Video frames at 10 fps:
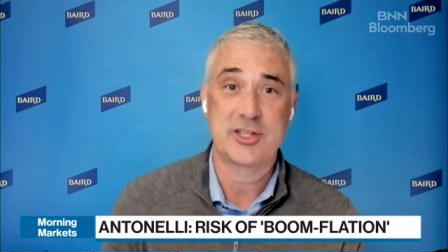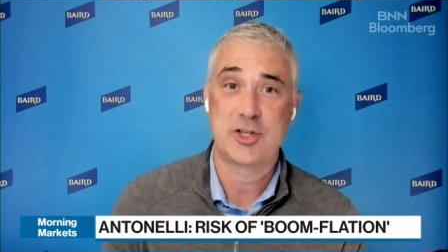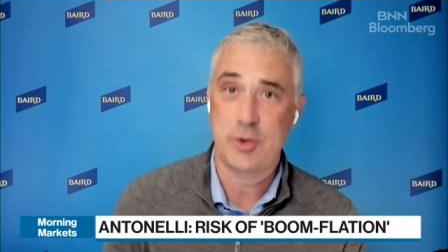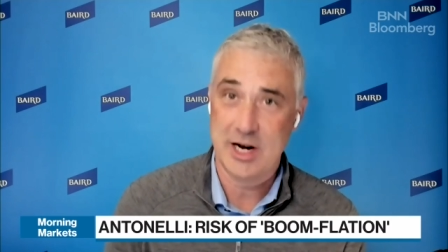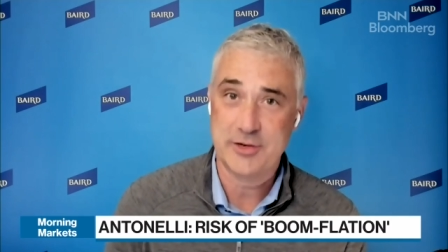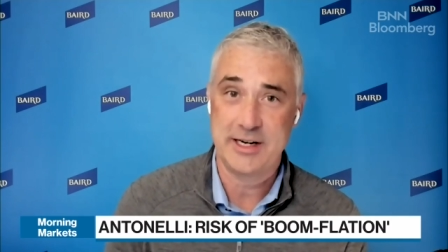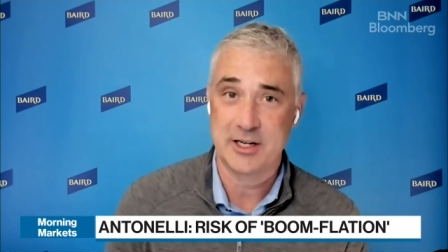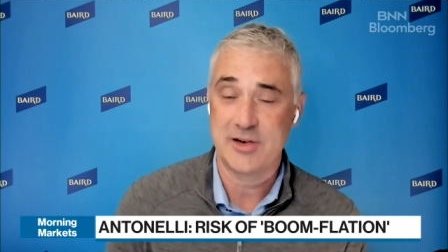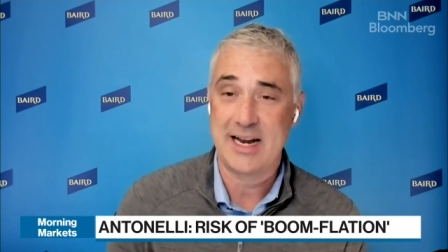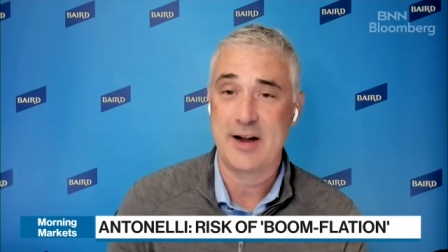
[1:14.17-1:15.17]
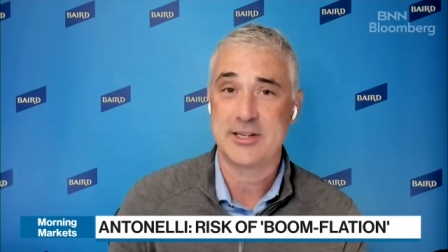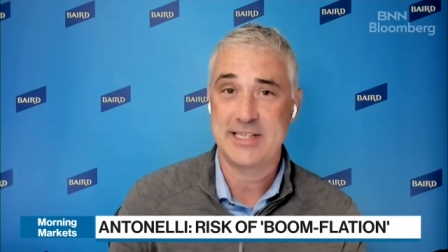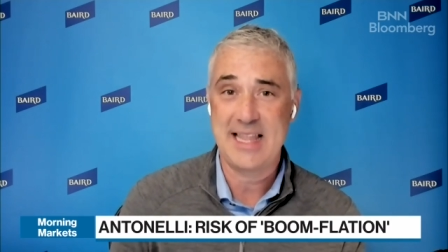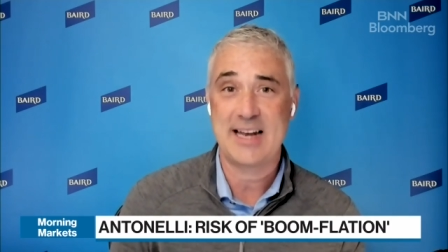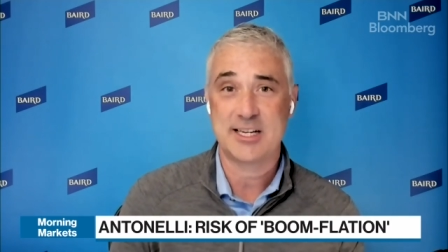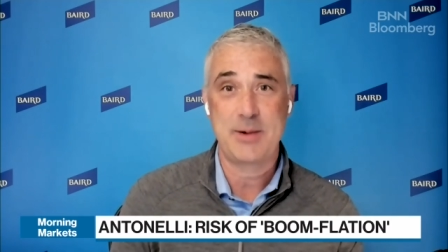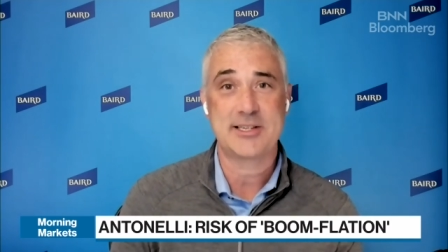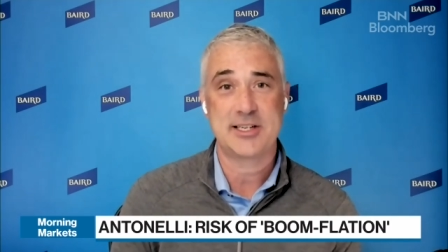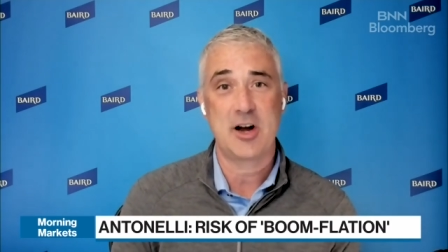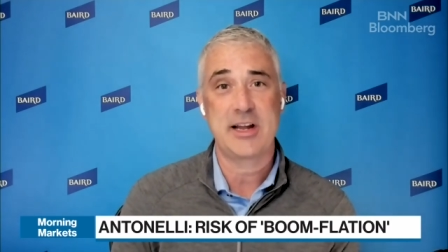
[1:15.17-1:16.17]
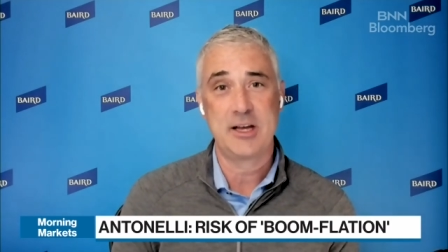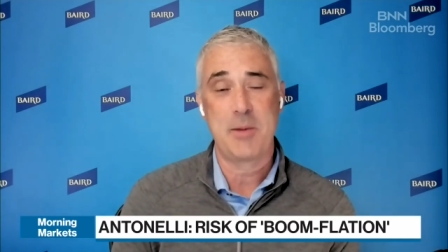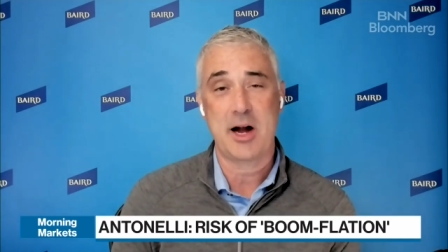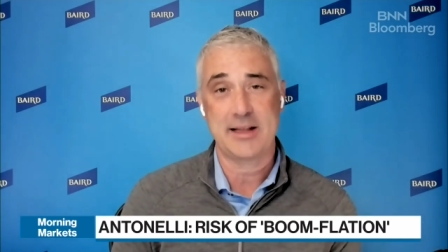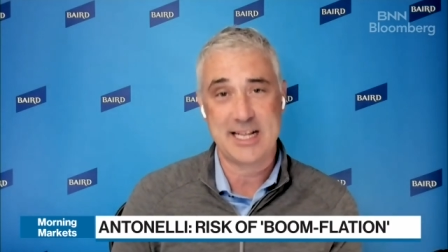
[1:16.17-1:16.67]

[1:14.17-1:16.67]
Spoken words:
Treasury yields right now. You're seeing that expressed in our yield market.